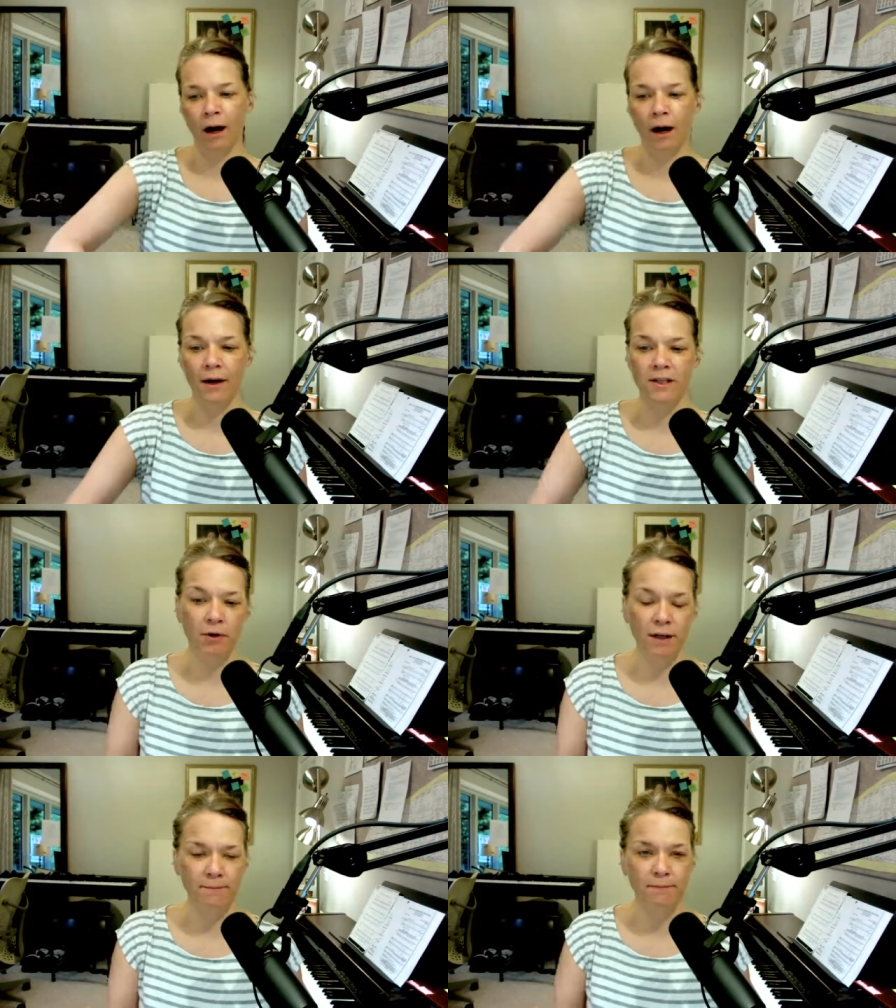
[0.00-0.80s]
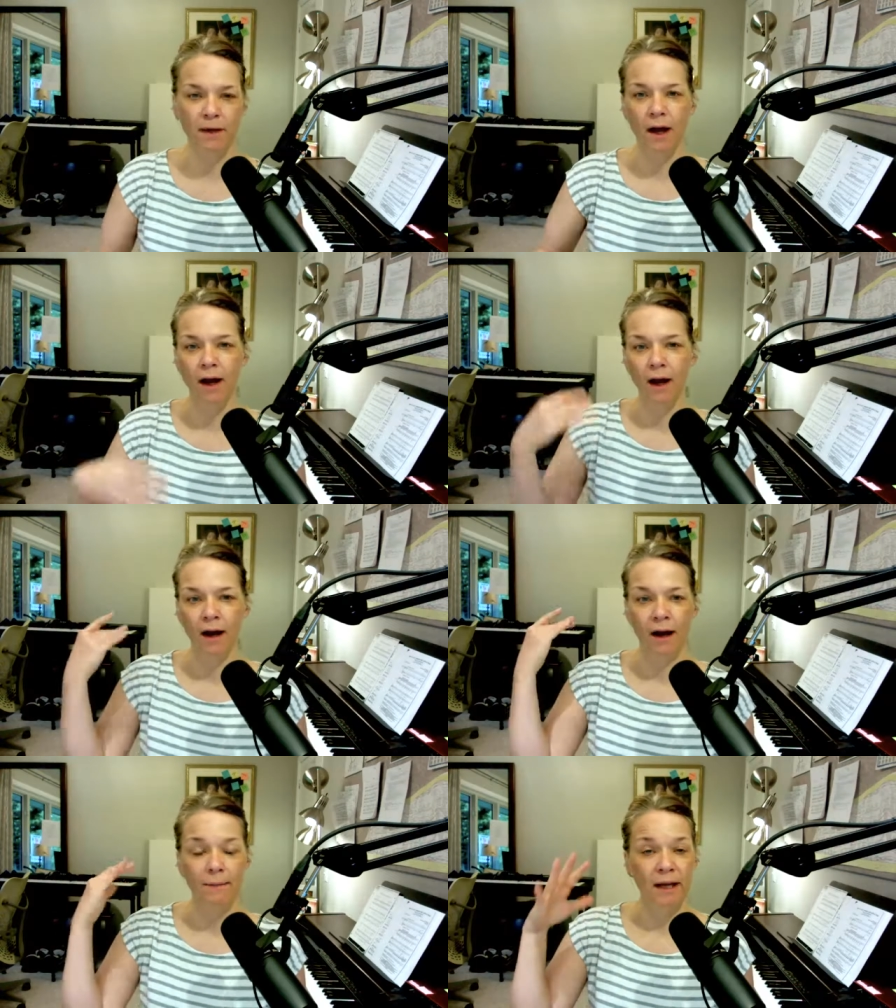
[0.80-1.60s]
Is pretty.
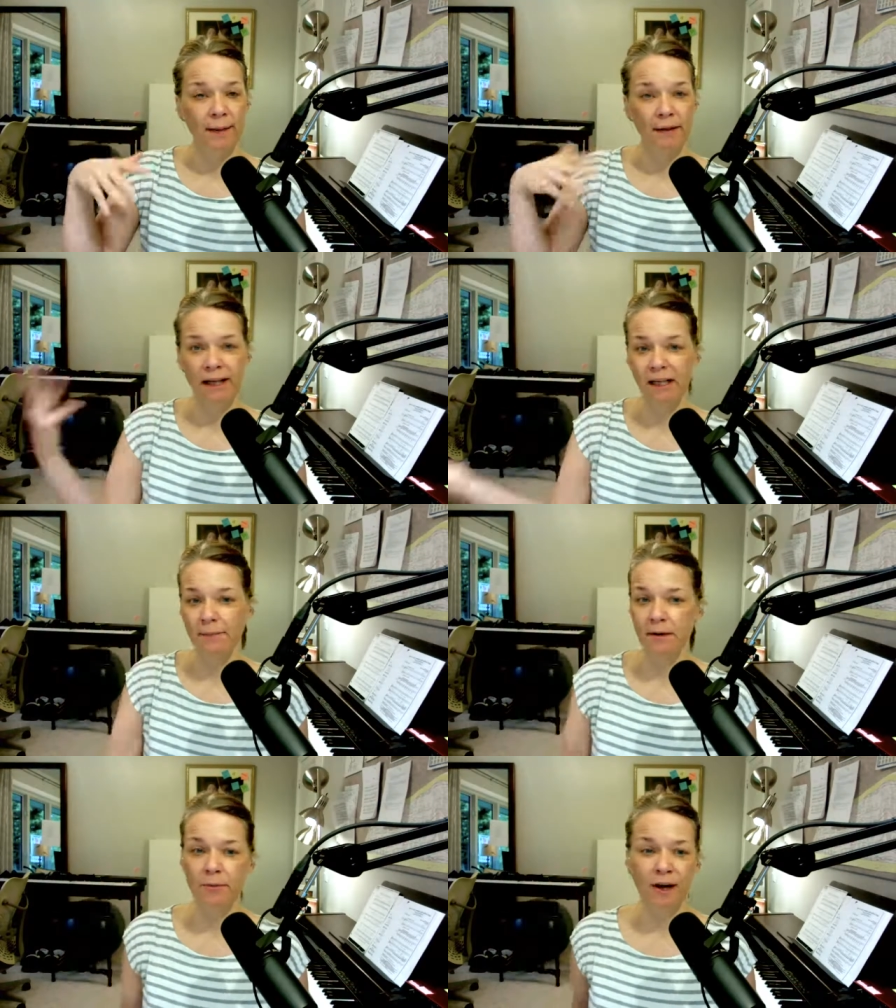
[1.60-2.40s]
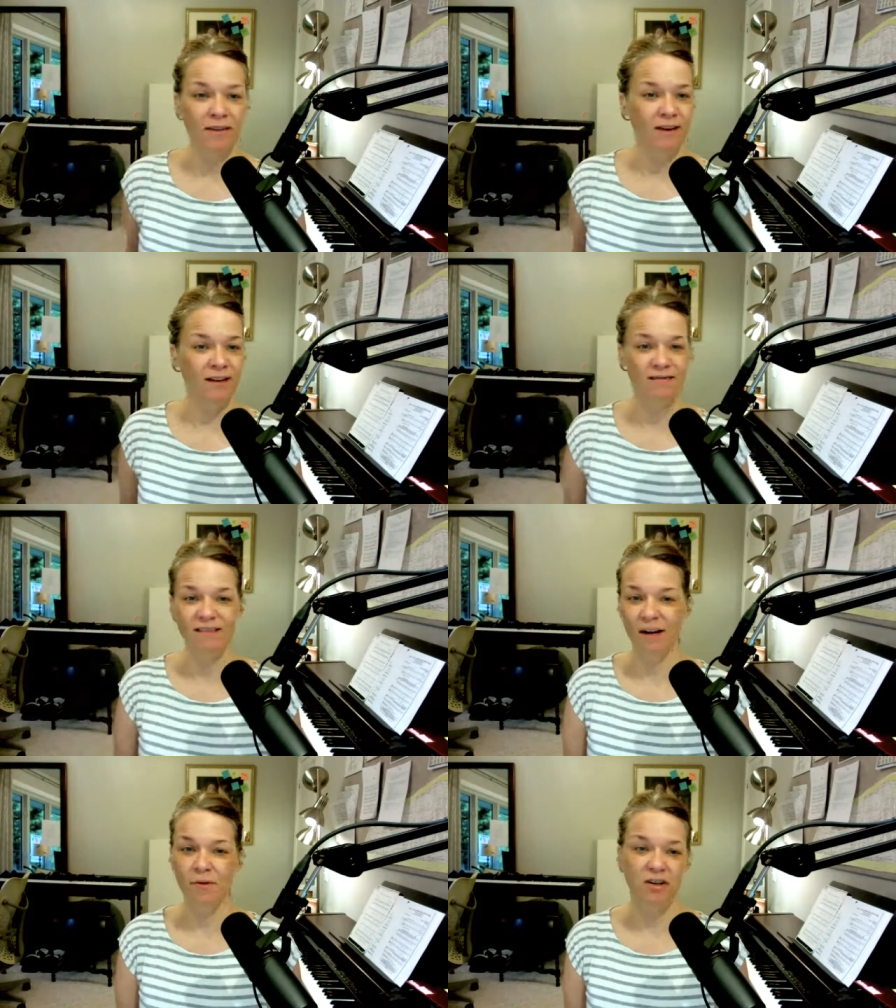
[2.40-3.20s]
And I'm letting it be breathy.
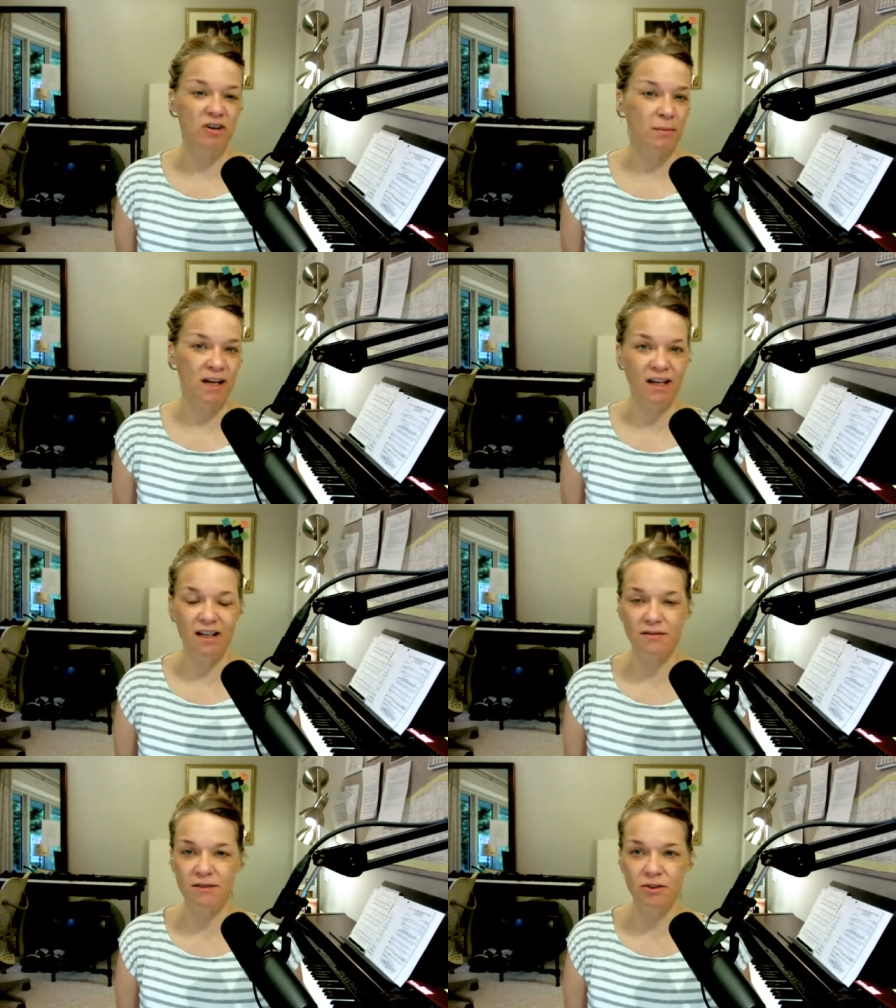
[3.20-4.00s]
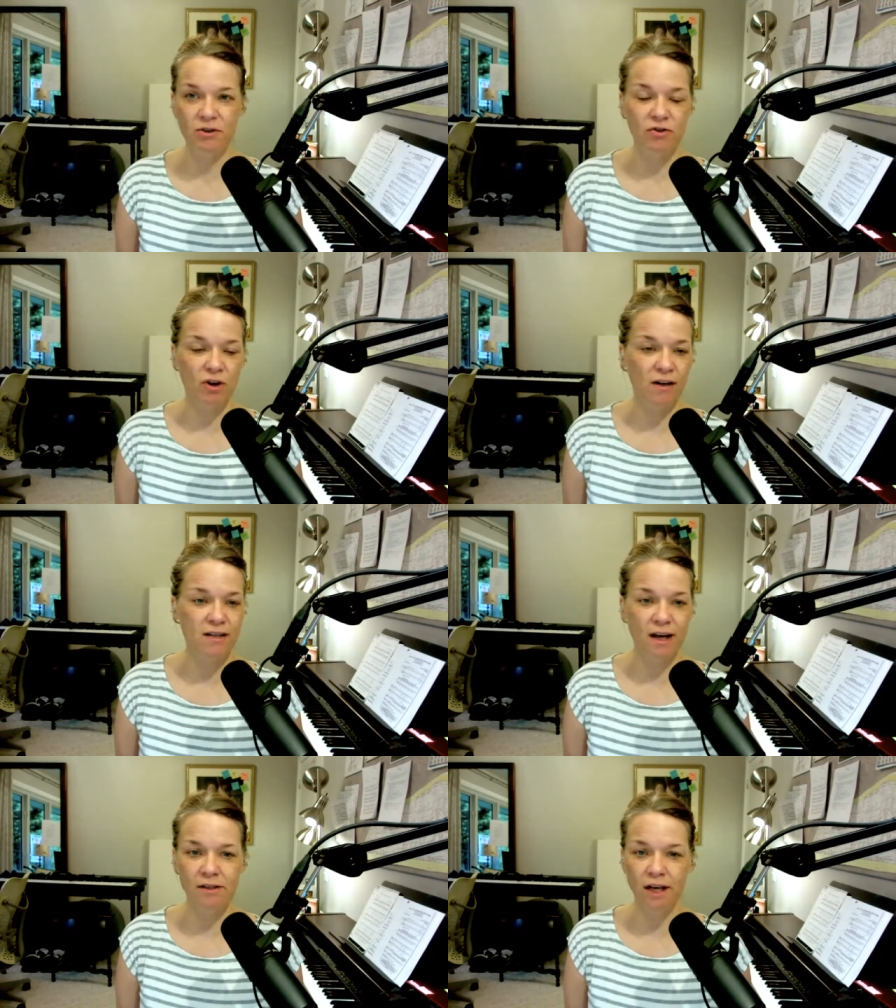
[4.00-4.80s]
I'm not trying to make any strong
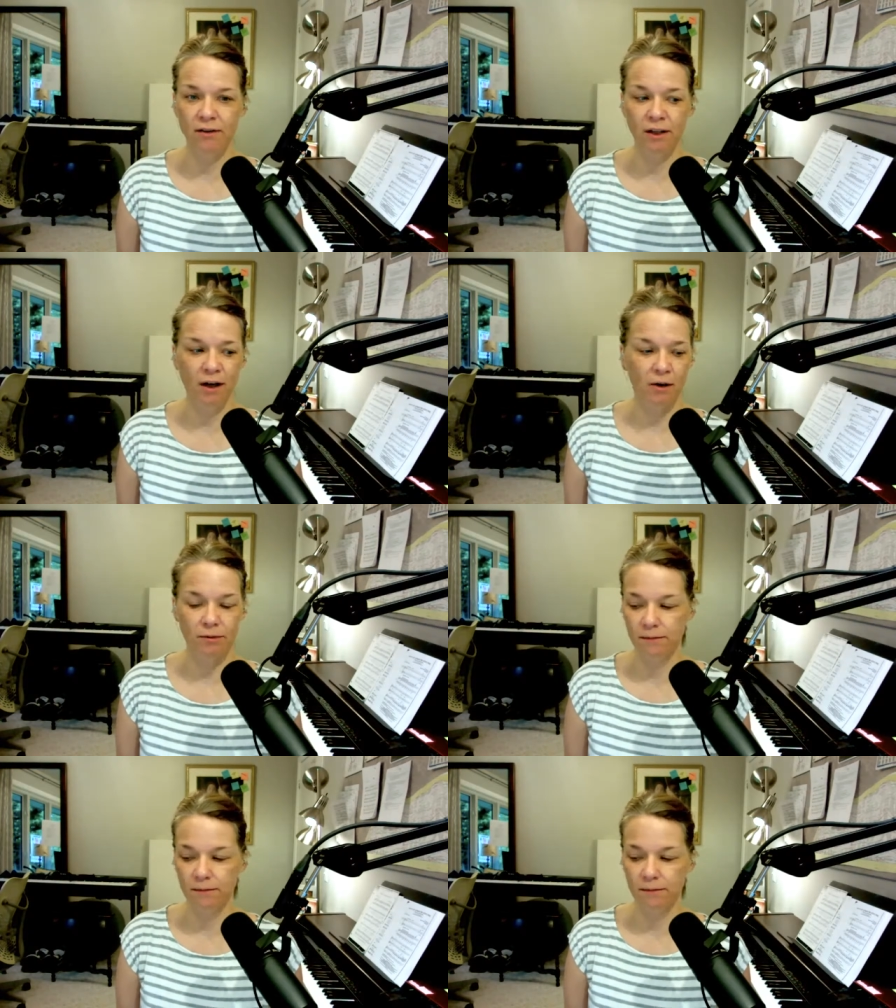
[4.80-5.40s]
sound down low.